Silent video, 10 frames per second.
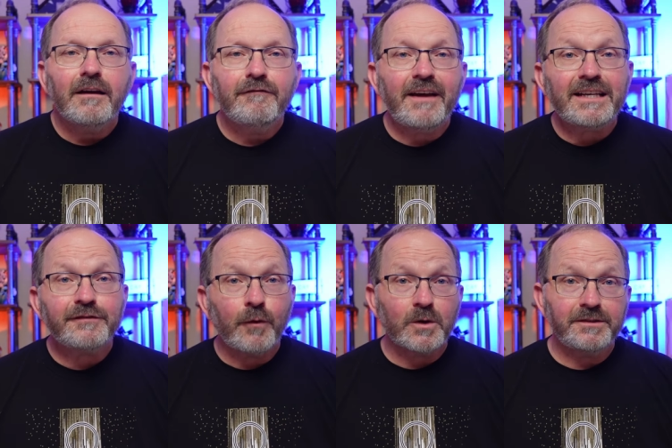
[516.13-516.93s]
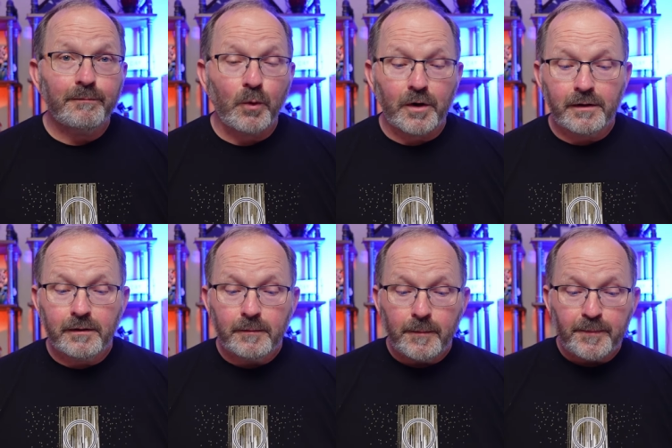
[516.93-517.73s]
Phase four is
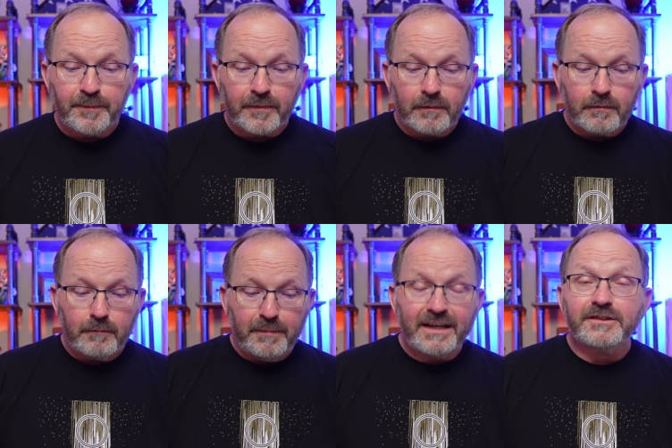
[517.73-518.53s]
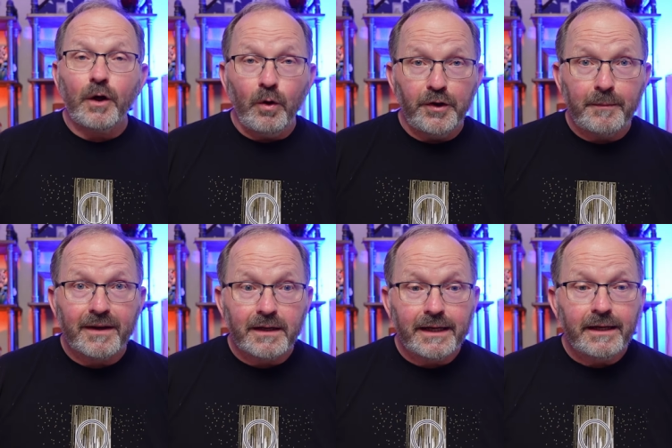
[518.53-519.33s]
important because
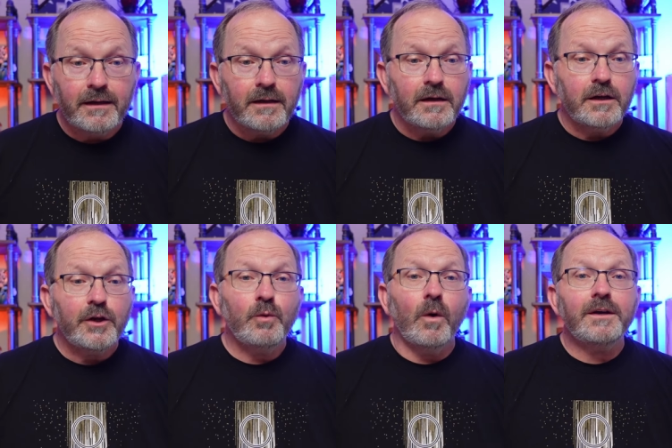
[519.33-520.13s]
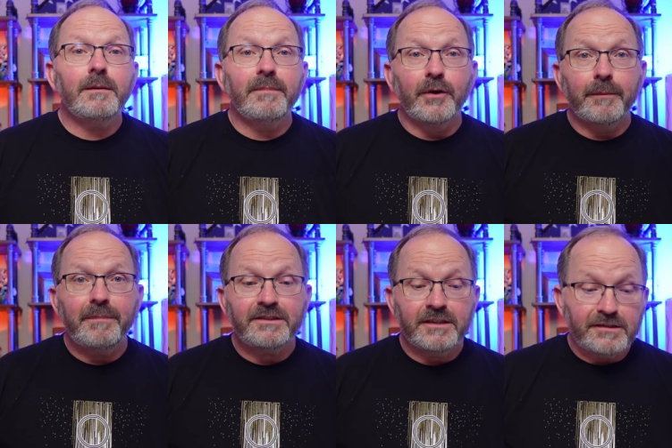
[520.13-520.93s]
ultimately, you want to build a
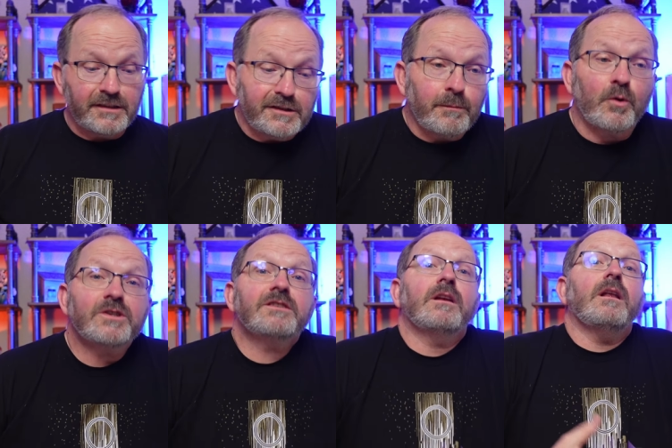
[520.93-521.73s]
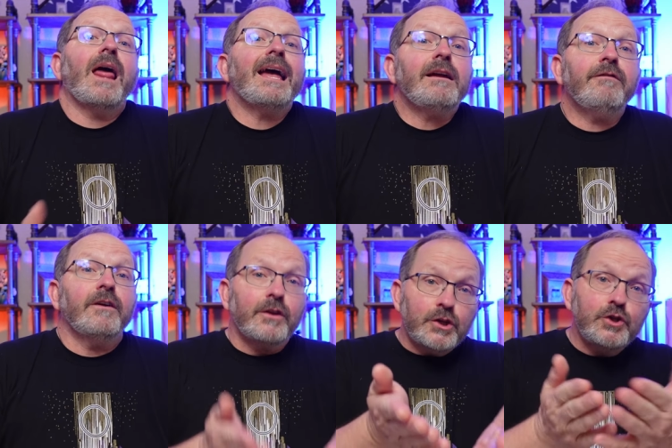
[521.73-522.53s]
business that supports the life
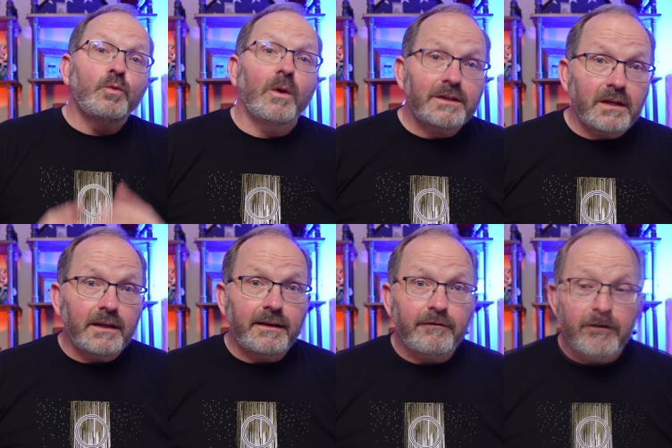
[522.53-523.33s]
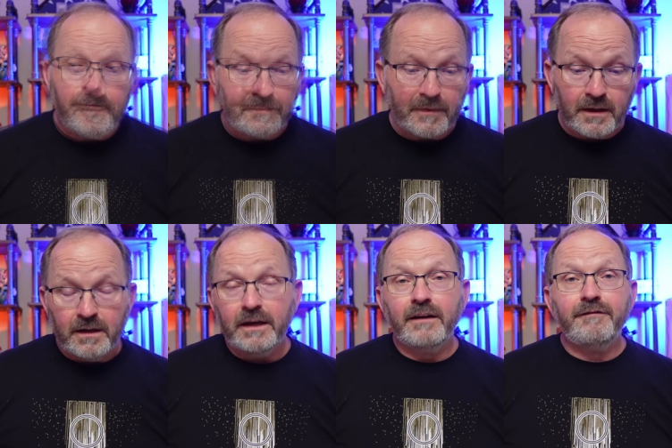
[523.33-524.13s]
that you want to live.
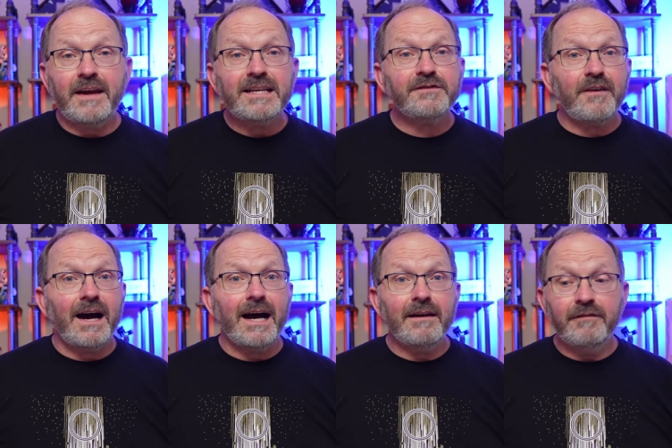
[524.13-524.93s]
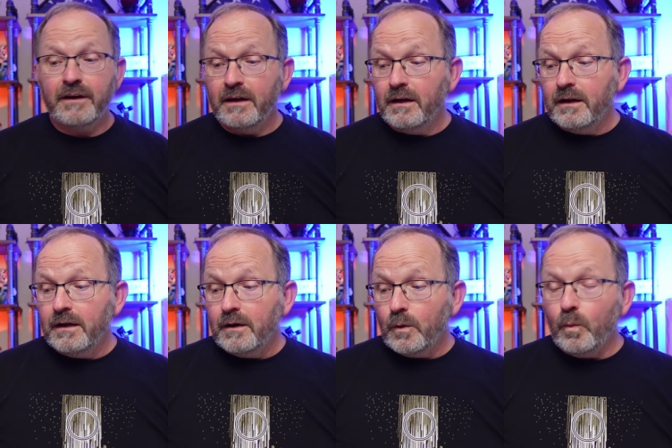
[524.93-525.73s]
In phase five,
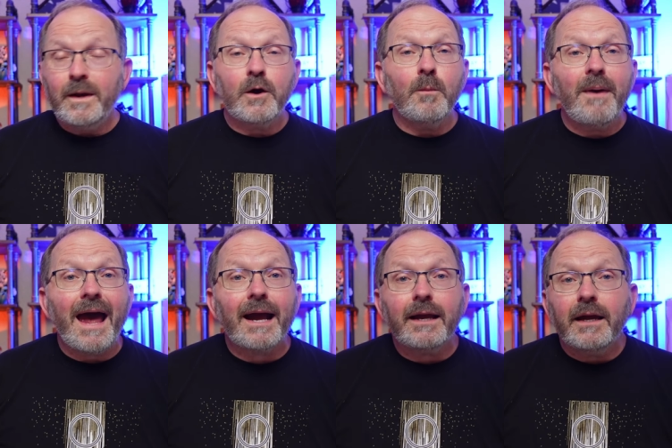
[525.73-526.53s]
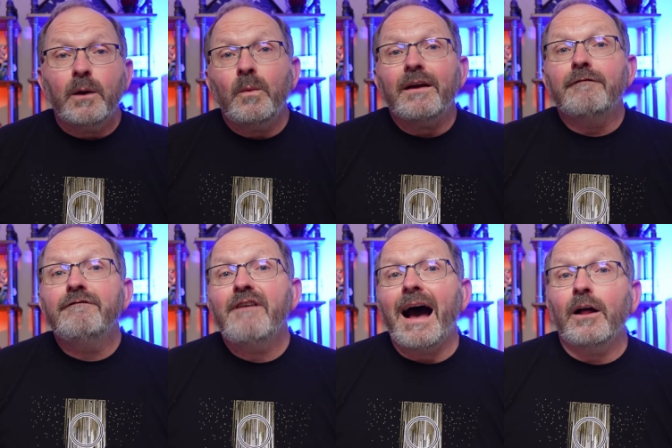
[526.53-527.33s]
we go back and we
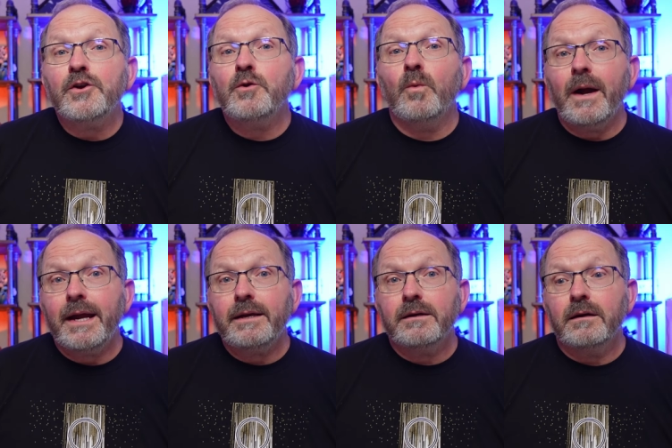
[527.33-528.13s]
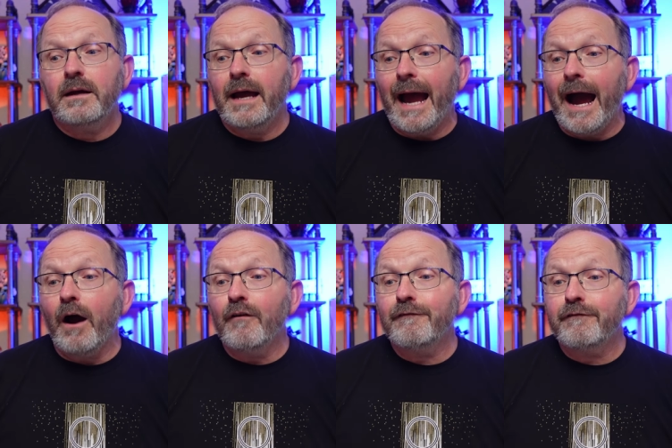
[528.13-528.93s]
evaluate
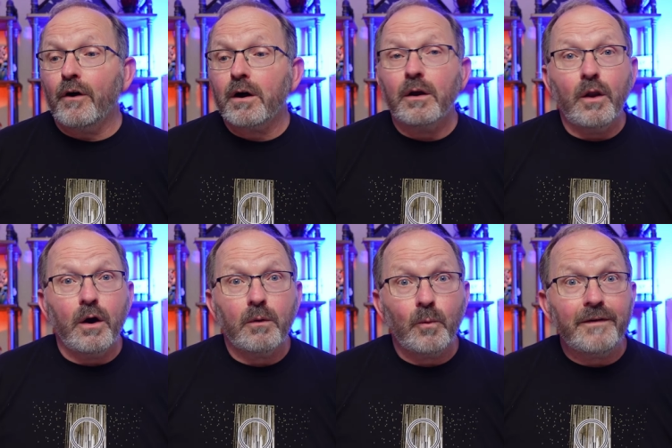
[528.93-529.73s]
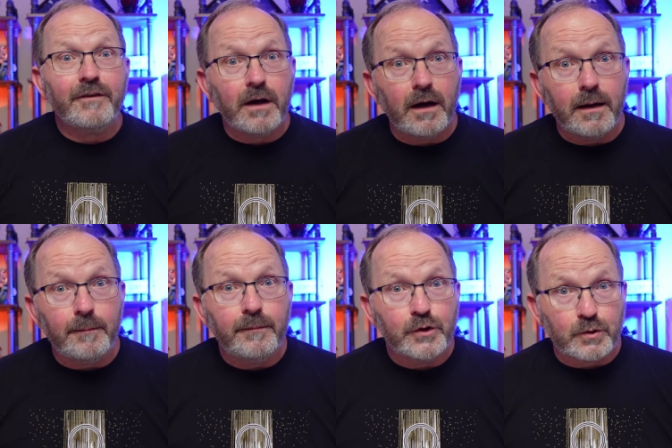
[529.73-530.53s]
how far along we've
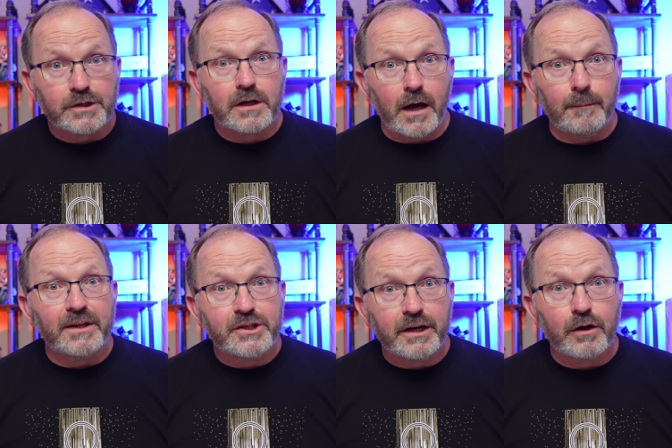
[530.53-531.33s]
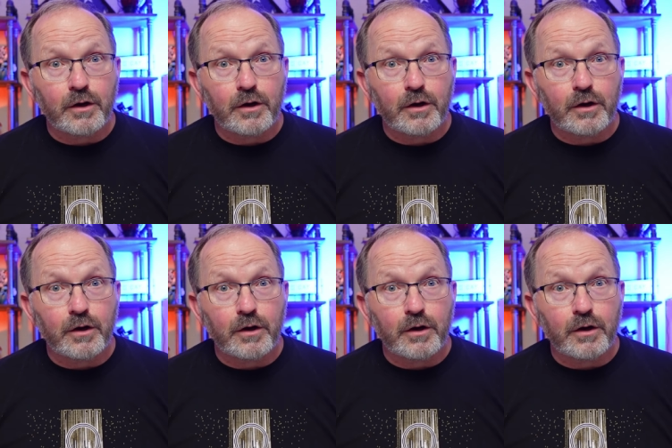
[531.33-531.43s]
come towards accomplishing our